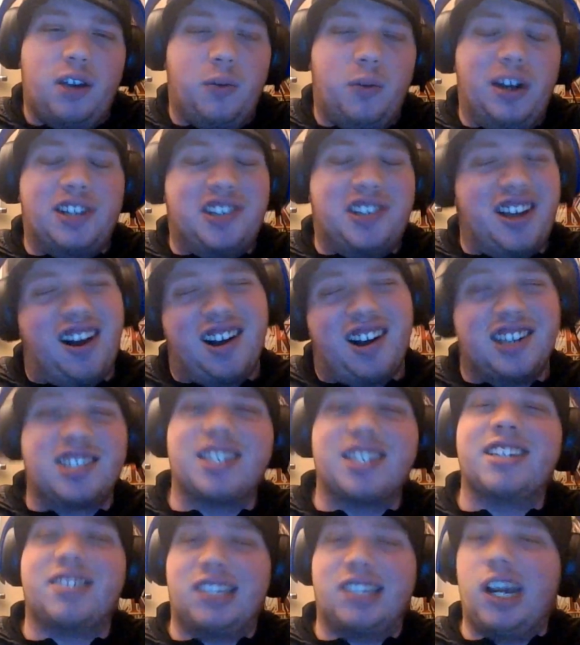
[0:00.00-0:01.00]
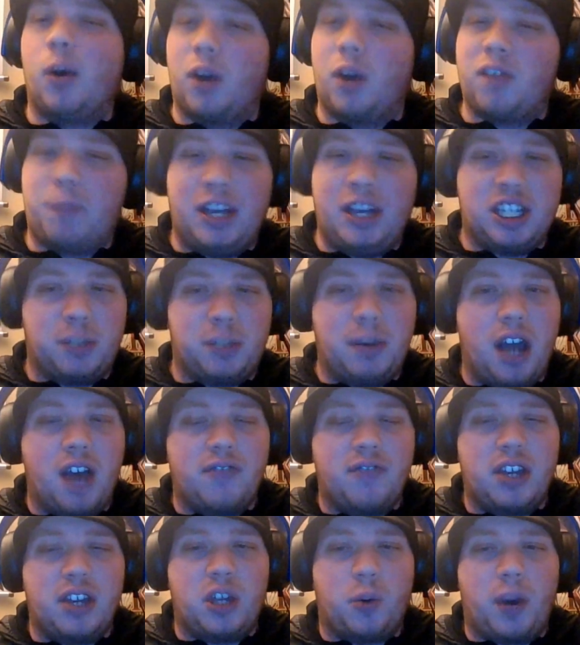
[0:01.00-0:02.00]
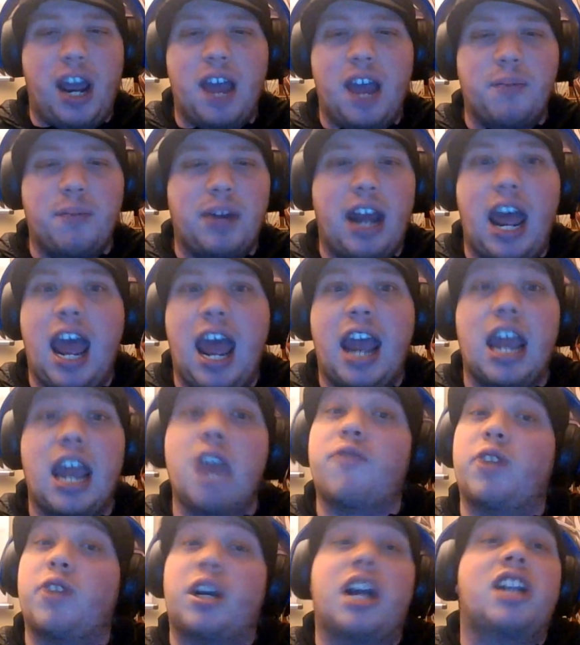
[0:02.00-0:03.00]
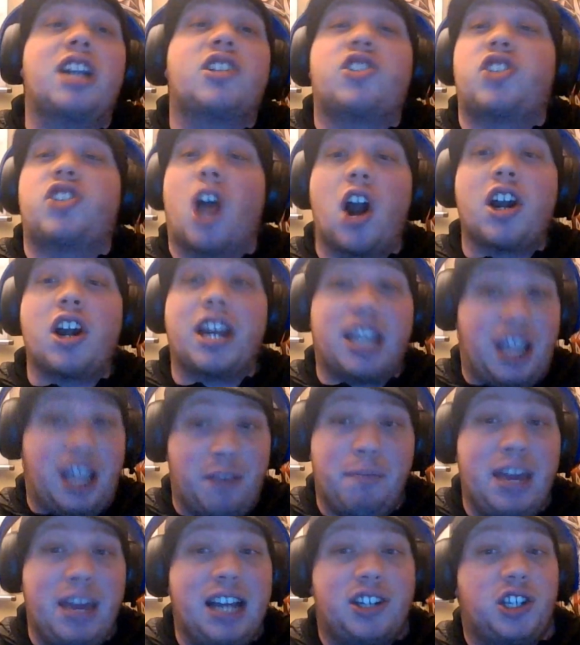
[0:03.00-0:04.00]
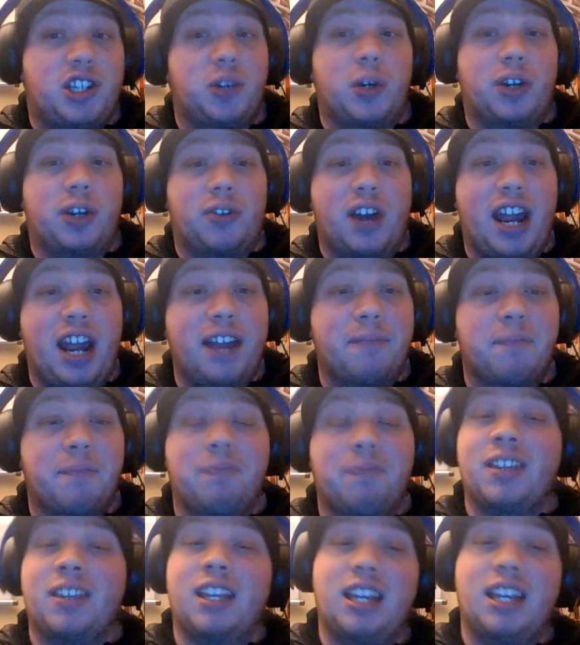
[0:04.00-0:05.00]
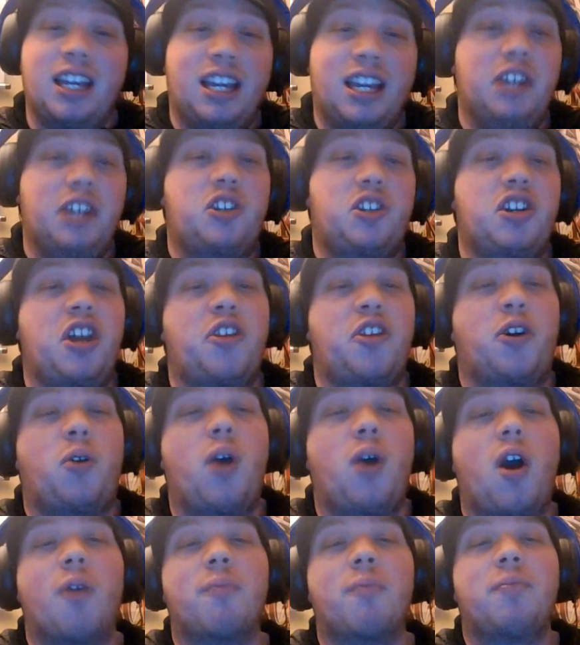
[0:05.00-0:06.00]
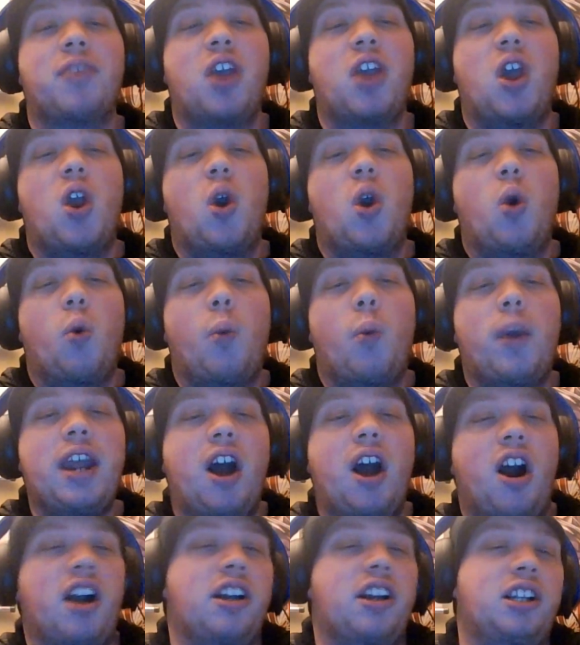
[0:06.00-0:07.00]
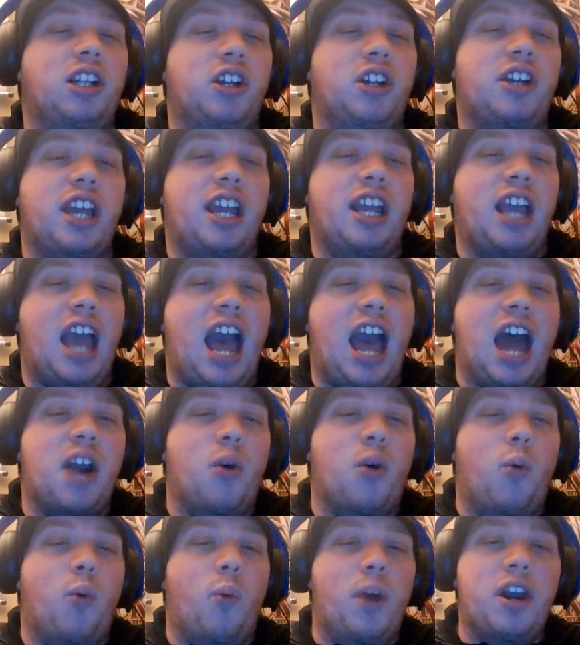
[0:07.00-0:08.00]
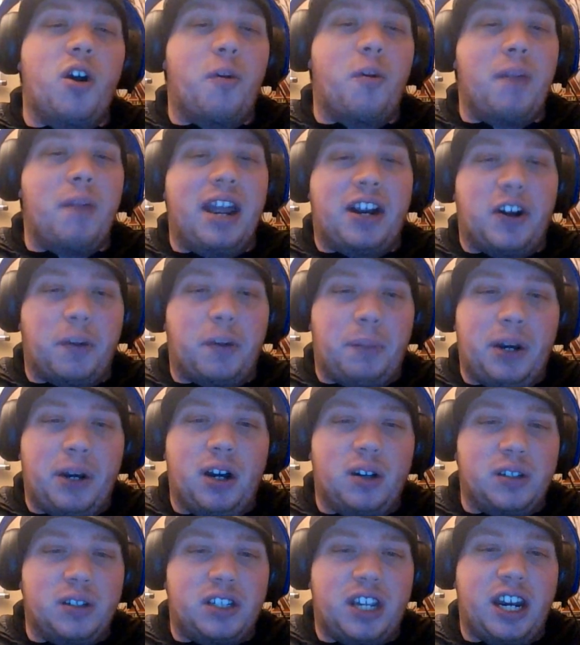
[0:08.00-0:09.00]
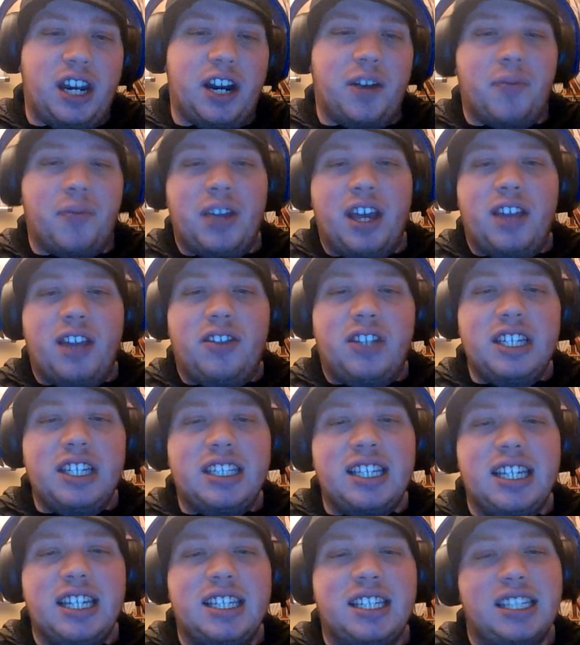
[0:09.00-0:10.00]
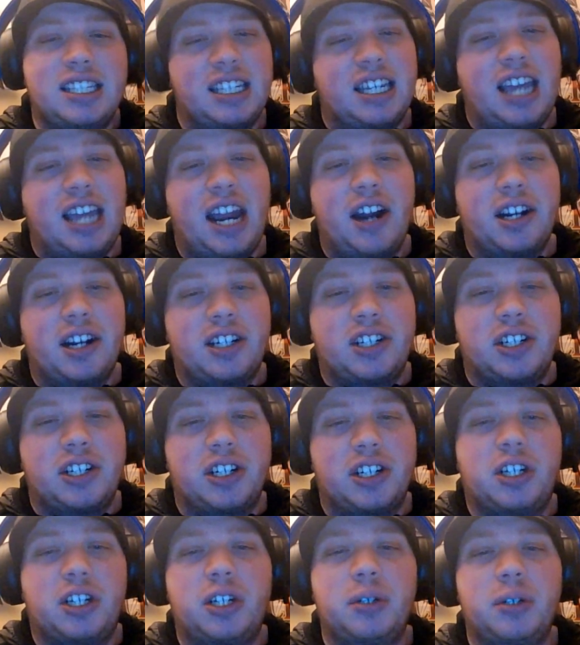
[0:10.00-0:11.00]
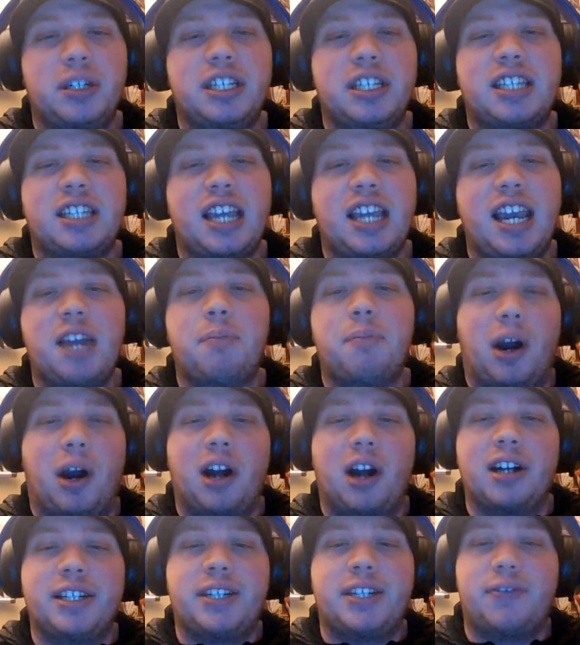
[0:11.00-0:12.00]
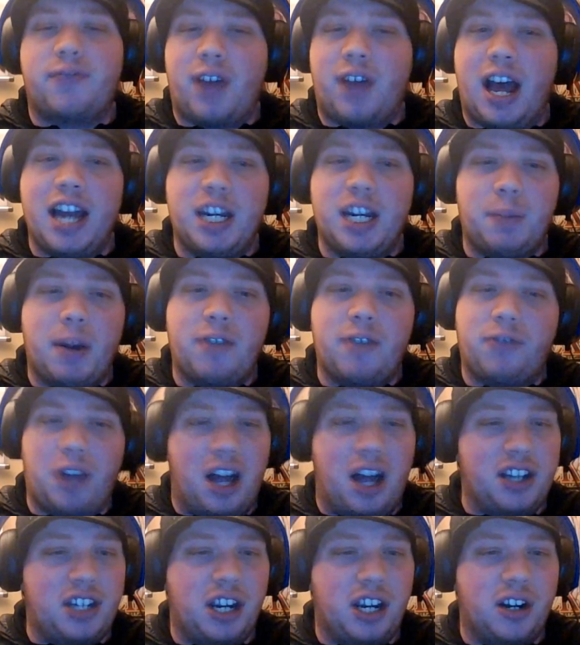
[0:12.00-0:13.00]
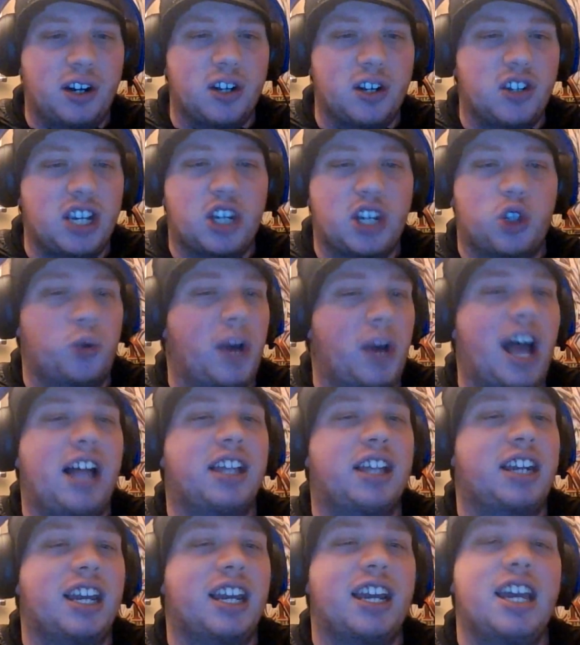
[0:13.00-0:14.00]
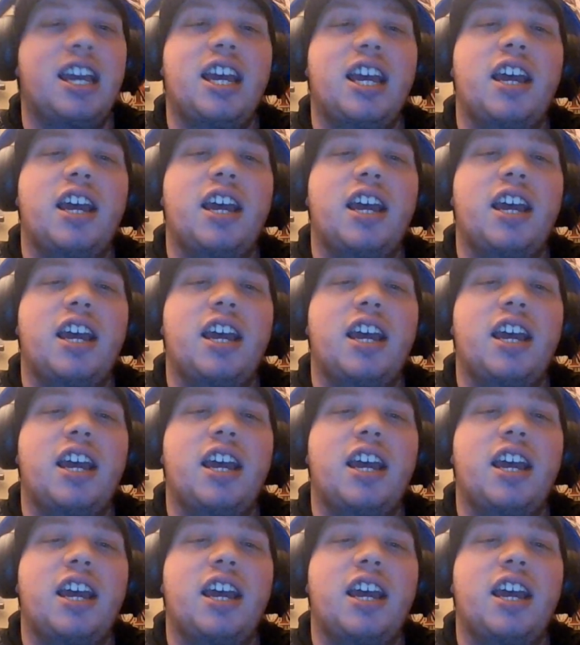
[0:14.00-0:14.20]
Which, honestly, still would have pissed me off either way. But hey, if you're gonna start it, commit to it, right? Here's another quote. "We aren't looking at a Widowmaker pose here. This isn't a character who is in part defined by flaunting her sexuality.